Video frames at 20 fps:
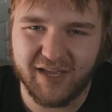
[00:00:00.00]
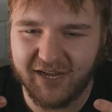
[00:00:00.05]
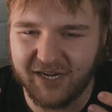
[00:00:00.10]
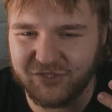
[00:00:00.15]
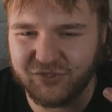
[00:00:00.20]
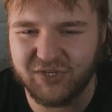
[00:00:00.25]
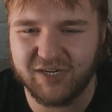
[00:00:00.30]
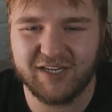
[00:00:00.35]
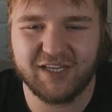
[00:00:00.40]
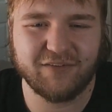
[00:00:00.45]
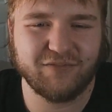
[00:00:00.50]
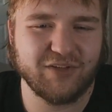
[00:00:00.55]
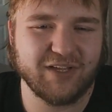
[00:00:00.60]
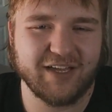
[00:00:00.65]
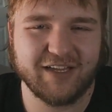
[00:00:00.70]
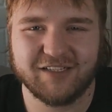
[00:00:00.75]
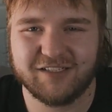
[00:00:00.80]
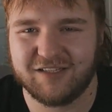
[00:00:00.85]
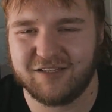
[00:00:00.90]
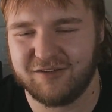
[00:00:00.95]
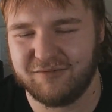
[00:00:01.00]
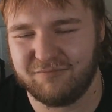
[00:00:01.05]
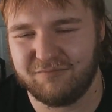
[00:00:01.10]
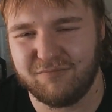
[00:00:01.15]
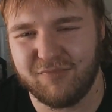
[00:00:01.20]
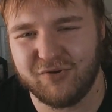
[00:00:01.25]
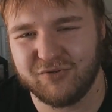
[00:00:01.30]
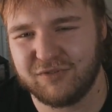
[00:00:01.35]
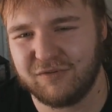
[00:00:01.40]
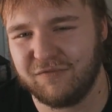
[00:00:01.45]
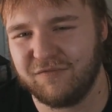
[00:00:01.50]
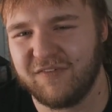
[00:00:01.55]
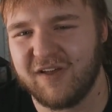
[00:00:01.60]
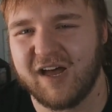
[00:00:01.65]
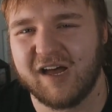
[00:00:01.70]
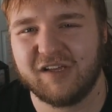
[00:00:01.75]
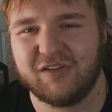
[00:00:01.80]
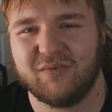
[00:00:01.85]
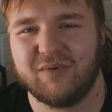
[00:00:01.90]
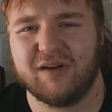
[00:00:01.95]
I try to give you guys the most
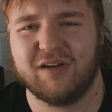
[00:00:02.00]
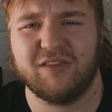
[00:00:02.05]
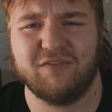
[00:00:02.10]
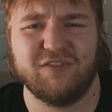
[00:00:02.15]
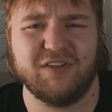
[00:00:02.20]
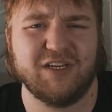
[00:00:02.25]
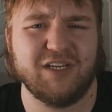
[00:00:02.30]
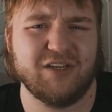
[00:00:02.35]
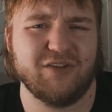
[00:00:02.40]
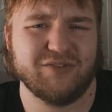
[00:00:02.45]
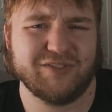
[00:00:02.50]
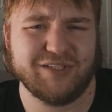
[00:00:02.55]
value out of the videos